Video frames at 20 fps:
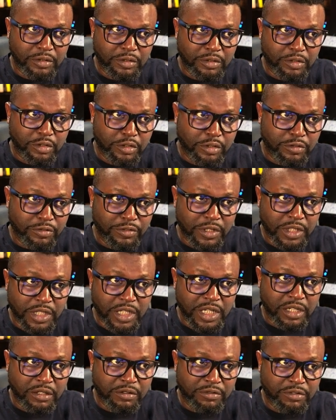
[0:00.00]
those
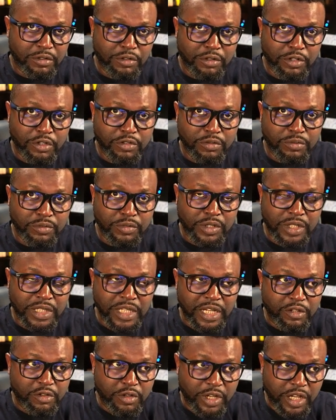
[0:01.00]
physical volumes,
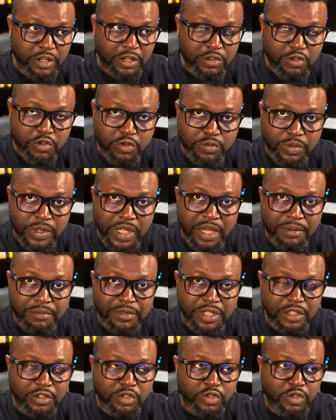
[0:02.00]
then you can group them
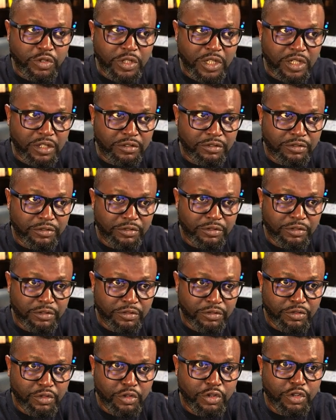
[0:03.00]
into a
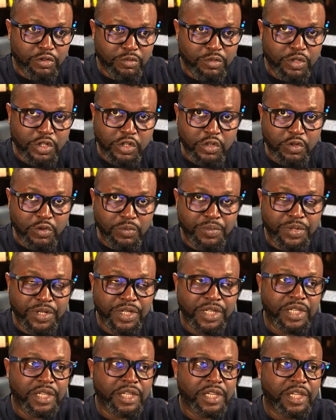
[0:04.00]
volume group.
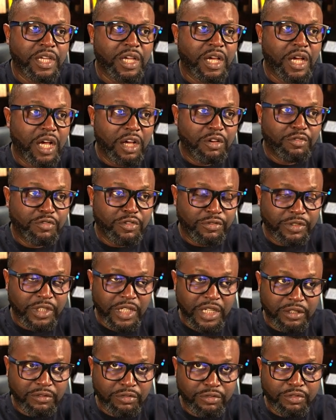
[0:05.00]
Off of
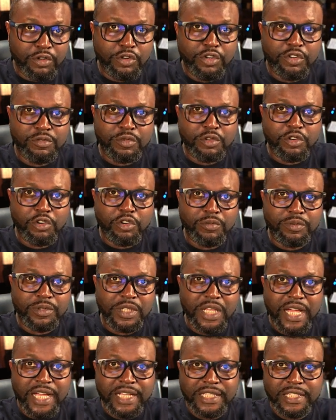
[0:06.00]
that volume group,
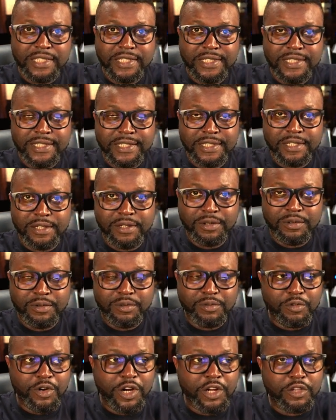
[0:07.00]
that's
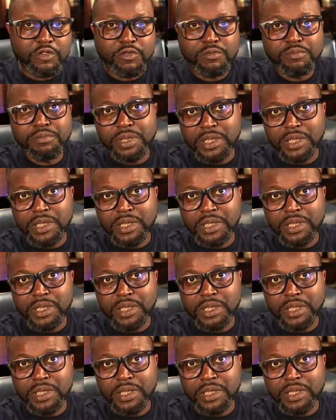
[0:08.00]
where you